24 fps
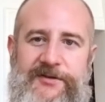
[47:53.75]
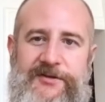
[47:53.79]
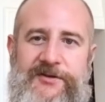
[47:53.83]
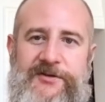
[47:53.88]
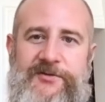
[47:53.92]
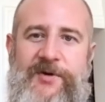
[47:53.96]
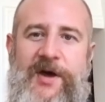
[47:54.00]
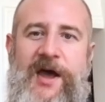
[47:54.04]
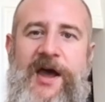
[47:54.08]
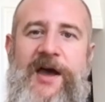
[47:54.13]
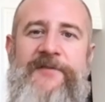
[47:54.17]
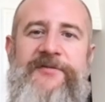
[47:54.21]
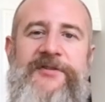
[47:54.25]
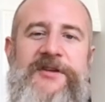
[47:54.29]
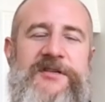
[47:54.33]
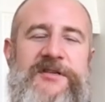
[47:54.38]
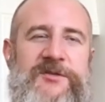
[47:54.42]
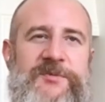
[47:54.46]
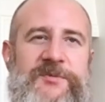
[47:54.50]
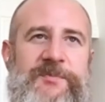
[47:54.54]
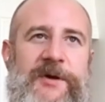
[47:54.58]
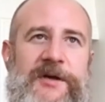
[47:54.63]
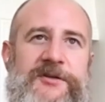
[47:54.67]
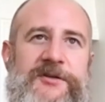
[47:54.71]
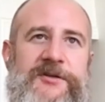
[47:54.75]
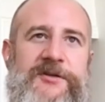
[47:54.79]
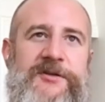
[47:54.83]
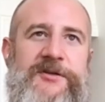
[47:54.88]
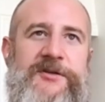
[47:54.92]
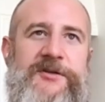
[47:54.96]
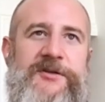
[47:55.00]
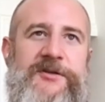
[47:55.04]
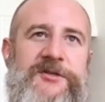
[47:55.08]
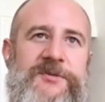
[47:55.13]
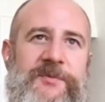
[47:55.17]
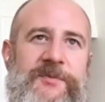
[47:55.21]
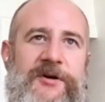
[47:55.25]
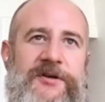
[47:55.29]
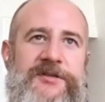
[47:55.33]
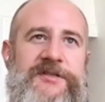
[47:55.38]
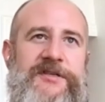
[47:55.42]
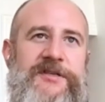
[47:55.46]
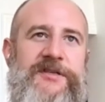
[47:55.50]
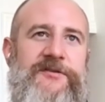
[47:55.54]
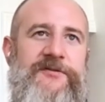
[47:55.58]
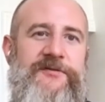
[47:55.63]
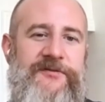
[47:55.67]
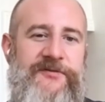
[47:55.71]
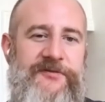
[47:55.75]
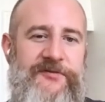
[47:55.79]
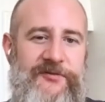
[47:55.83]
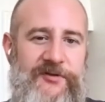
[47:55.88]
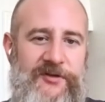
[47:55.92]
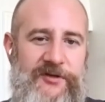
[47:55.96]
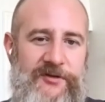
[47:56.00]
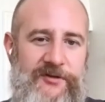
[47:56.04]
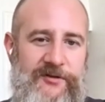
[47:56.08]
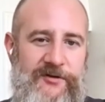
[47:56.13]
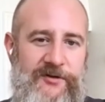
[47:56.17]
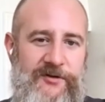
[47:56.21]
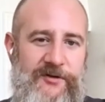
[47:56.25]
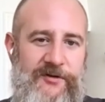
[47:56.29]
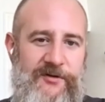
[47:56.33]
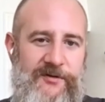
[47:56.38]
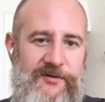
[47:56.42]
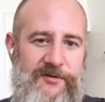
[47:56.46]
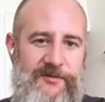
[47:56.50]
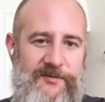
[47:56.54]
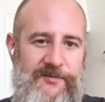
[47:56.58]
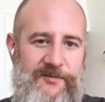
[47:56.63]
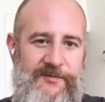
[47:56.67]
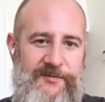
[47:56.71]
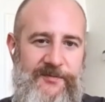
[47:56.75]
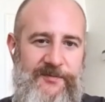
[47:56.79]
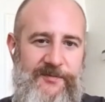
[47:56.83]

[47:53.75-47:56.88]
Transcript: these benchmarks that you feel